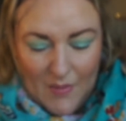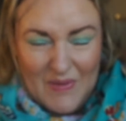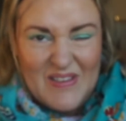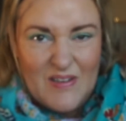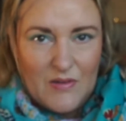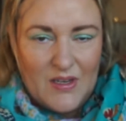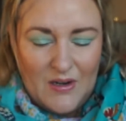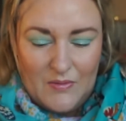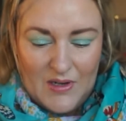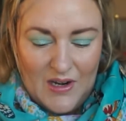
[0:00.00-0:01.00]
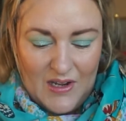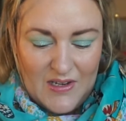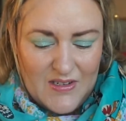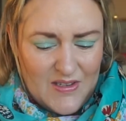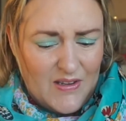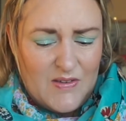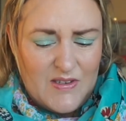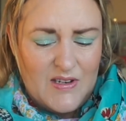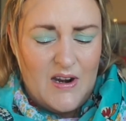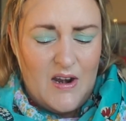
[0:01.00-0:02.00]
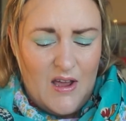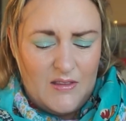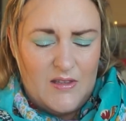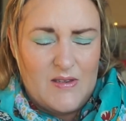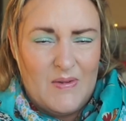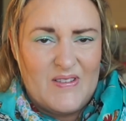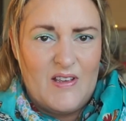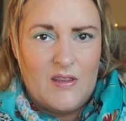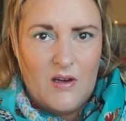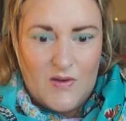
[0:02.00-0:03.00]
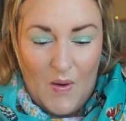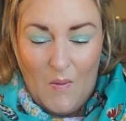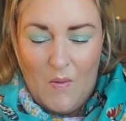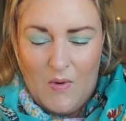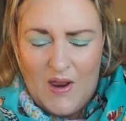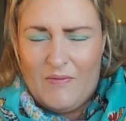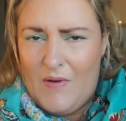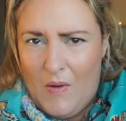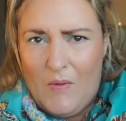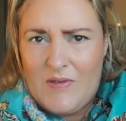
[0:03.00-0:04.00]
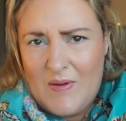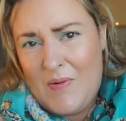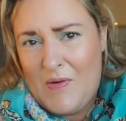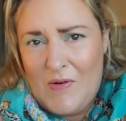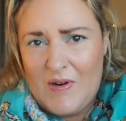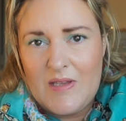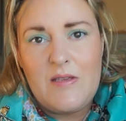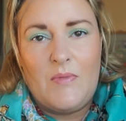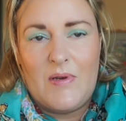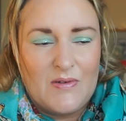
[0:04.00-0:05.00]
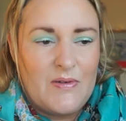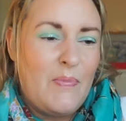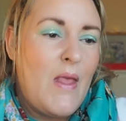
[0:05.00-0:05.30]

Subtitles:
It's slower than I would have liked, because I used it a lot this month, so I thought, oh, we'd have loads of progress. We don't.